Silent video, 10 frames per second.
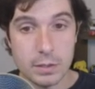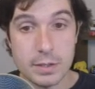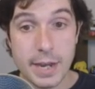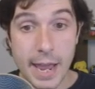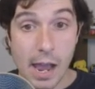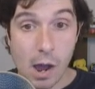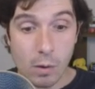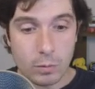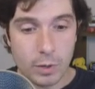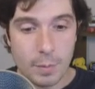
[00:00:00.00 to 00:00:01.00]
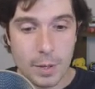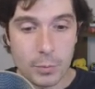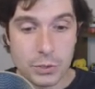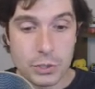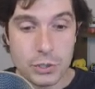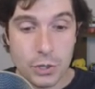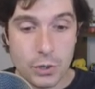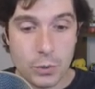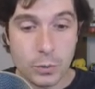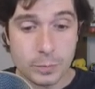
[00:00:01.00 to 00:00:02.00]
Now, what I'm able to
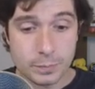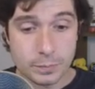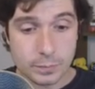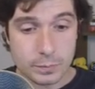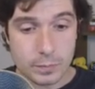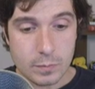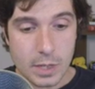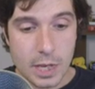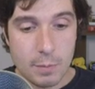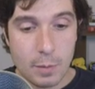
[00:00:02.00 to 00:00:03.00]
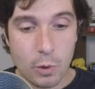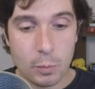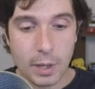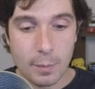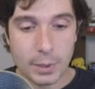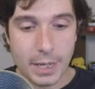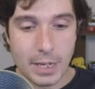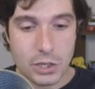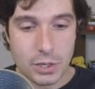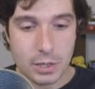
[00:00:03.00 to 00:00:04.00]
do in my mobile
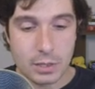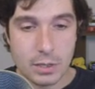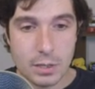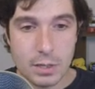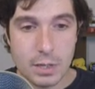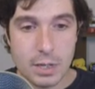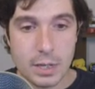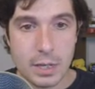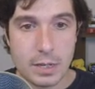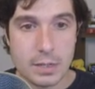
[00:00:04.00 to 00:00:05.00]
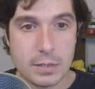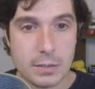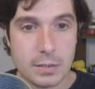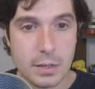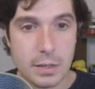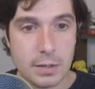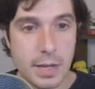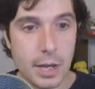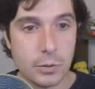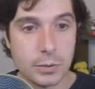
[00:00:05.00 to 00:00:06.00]
application is
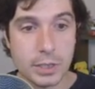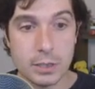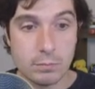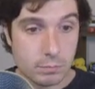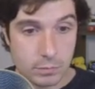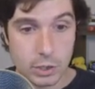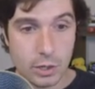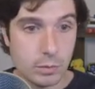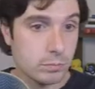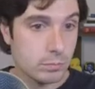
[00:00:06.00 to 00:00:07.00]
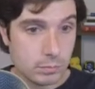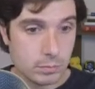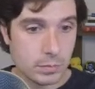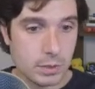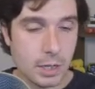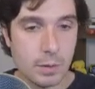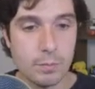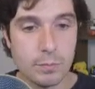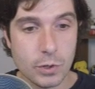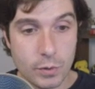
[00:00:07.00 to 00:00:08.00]
not only, you know,
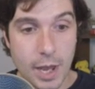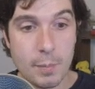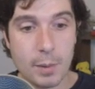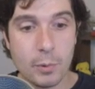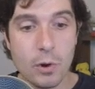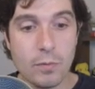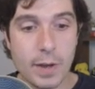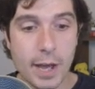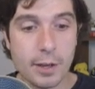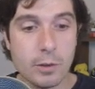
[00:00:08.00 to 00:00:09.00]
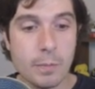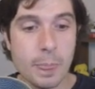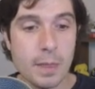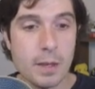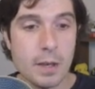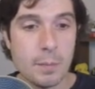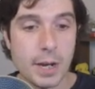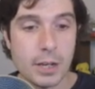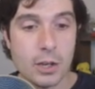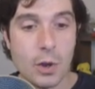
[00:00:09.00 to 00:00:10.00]
um, create my profile, but I
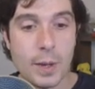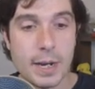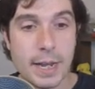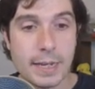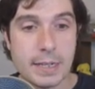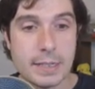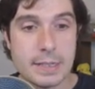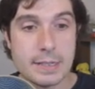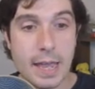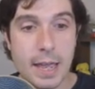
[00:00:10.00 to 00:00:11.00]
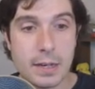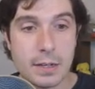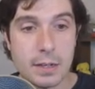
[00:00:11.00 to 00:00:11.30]
can go in and I can set